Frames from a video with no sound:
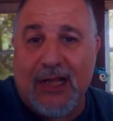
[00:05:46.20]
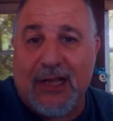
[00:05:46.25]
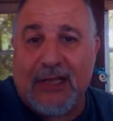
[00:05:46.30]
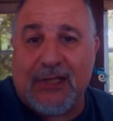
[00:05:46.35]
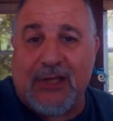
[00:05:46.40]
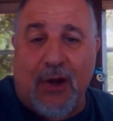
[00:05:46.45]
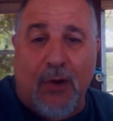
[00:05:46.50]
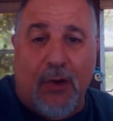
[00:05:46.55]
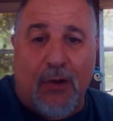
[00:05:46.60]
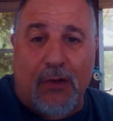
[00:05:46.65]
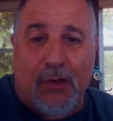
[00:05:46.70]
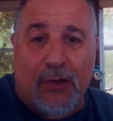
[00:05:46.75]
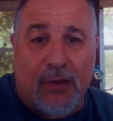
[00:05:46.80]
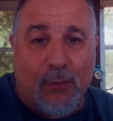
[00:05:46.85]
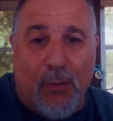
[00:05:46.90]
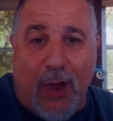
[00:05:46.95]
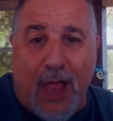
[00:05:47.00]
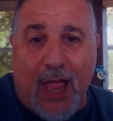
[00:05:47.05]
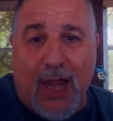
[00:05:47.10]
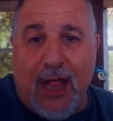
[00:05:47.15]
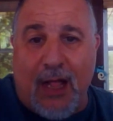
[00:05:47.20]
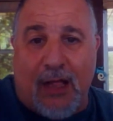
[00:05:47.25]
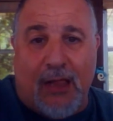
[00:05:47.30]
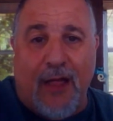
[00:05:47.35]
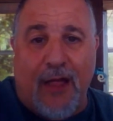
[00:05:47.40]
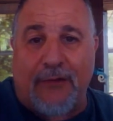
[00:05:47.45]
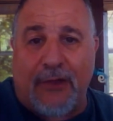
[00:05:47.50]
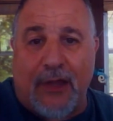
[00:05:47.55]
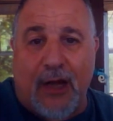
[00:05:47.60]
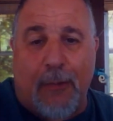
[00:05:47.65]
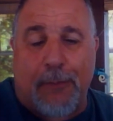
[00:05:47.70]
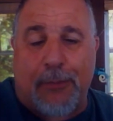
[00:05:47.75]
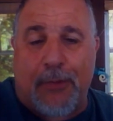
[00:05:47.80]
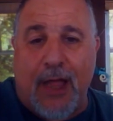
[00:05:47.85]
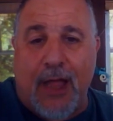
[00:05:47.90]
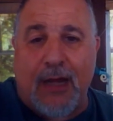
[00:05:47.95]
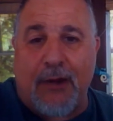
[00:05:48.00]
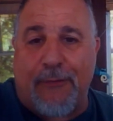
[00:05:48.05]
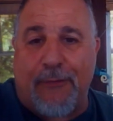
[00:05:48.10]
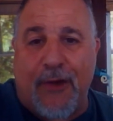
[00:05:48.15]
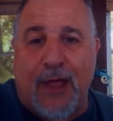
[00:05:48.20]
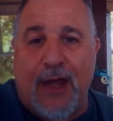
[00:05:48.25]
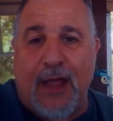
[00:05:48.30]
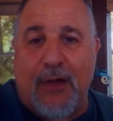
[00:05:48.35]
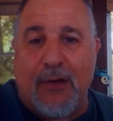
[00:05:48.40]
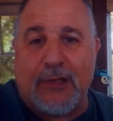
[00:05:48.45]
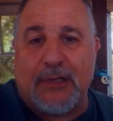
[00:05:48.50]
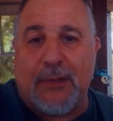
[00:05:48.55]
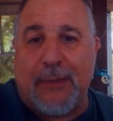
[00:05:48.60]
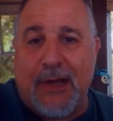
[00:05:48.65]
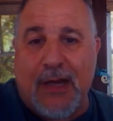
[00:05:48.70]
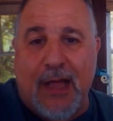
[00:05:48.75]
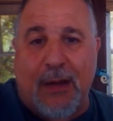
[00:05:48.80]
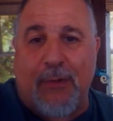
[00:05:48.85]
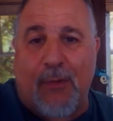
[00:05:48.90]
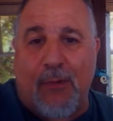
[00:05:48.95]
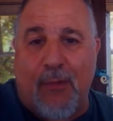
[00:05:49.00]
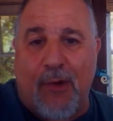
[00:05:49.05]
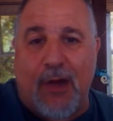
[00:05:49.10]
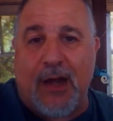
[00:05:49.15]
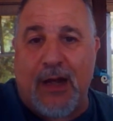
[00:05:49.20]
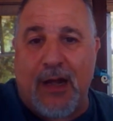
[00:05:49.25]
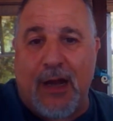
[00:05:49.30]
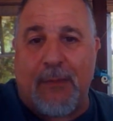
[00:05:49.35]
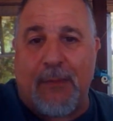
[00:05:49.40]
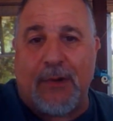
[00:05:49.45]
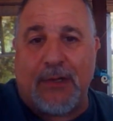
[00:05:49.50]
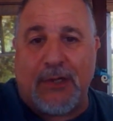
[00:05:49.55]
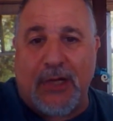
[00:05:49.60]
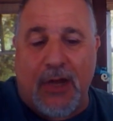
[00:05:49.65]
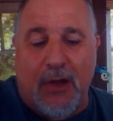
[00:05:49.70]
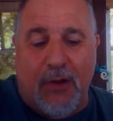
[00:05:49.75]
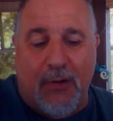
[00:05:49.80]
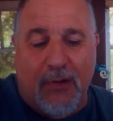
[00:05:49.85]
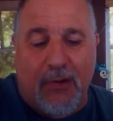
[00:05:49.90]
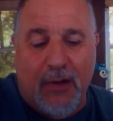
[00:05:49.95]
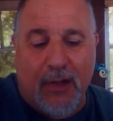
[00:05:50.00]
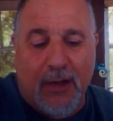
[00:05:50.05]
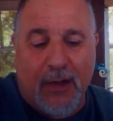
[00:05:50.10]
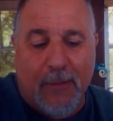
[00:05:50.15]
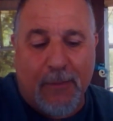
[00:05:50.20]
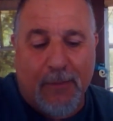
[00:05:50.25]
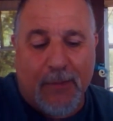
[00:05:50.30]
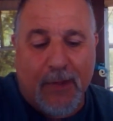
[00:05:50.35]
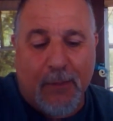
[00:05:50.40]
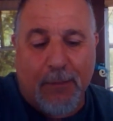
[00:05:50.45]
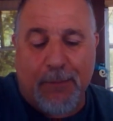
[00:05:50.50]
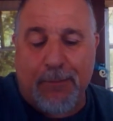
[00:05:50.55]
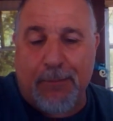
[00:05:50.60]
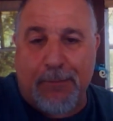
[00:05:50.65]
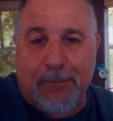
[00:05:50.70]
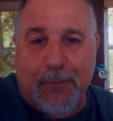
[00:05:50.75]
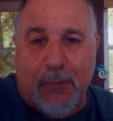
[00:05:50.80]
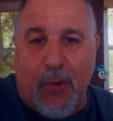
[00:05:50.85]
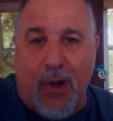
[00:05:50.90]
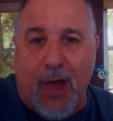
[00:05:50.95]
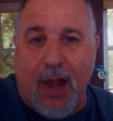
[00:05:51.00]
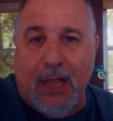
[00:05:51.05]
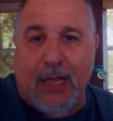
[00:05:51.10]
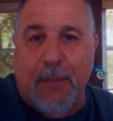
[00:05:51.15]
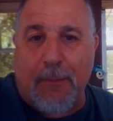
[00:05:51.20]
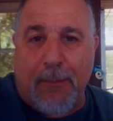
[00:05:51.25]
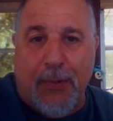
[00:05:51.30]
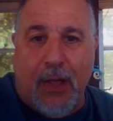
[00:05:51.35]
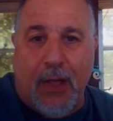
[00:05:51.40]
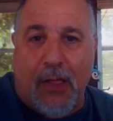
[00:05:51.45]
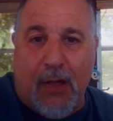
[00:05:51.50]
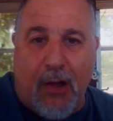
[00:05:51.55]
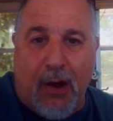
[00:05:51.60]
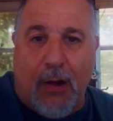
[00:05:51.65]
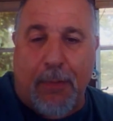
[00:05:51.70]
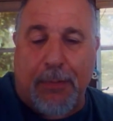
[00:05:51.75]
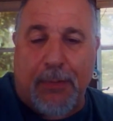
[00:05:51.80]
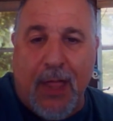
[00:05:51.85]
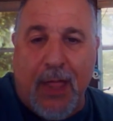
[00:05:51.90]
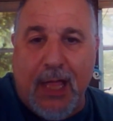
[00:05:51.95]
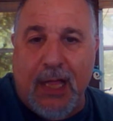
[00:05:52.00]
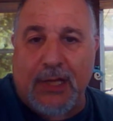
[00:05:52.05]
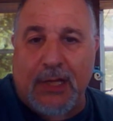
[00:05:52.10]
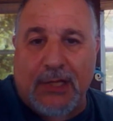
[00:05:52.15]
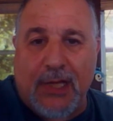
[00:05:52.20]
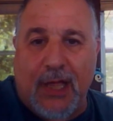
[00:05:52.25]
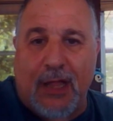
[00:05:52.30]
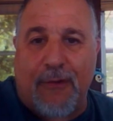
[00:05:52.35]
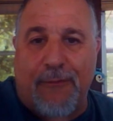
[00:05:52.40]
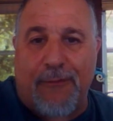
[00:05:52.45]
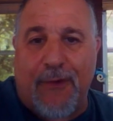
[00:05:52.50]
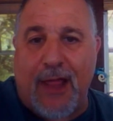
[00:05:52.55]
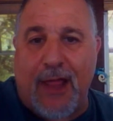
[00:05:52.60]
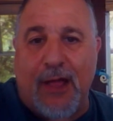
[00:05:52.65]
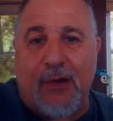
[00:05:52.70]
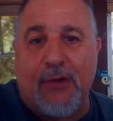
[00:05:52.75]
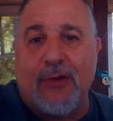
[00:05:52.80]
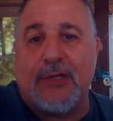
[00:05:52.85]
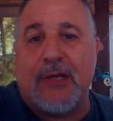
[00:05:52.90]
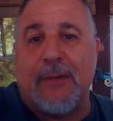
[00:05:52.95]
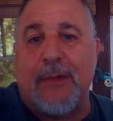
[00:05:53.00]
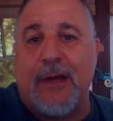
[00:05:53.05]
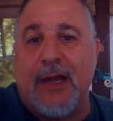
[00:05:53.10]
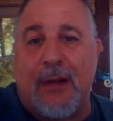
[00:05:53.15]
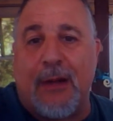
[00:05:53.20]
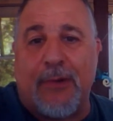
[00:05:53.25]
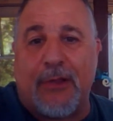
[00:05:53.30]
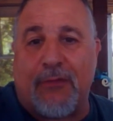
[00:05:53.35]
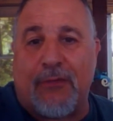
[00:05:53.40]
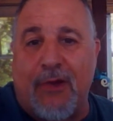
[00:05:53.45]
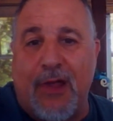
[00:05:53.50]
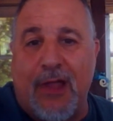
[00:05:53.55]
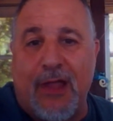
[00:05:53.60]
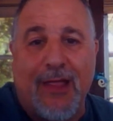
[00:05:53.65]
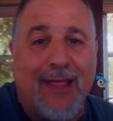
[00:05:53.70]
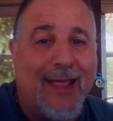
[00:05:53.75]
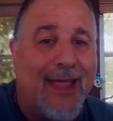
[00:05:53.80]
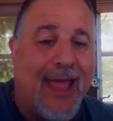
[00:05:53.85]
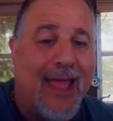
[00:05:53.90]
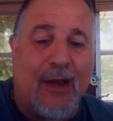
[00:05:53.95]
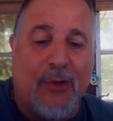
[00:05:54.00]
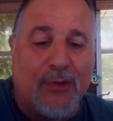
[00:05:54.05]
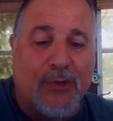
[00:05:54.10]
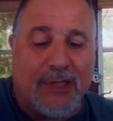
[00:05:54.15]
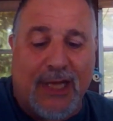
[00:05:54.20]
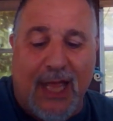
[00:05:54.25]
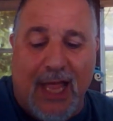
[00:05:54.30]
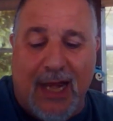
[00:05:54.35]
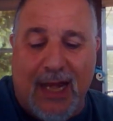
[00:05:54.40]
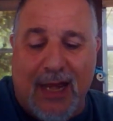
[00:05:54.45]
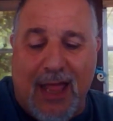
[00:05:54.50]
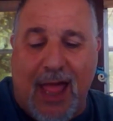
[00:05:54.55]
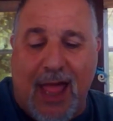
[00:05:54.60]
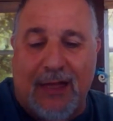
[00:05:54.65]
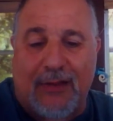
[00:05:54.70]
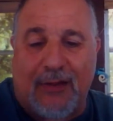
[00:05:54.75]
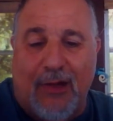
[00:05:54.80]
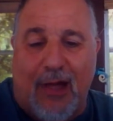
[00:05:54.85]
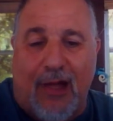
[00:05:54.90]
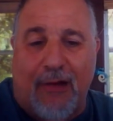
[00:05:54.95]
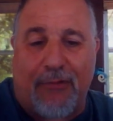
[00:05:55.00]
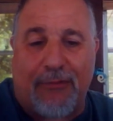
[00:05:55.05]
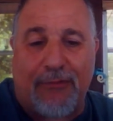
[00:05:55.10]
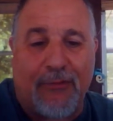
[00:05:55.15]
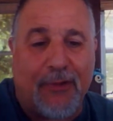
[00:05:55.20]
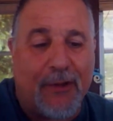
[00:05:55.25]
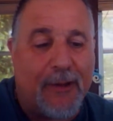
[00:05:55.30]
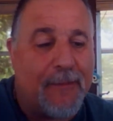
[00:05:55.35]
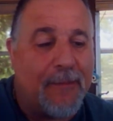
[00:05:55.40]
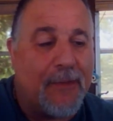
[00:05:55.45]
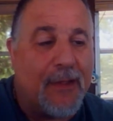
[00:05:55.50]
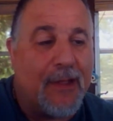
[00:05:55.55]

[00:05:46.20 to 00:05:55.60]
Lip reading: So Wayne and Clifton are playing to find out who's going to be number one and number two. Pequannock and PLR are playing each other to find out who's going to be number three and who's getting knocked off.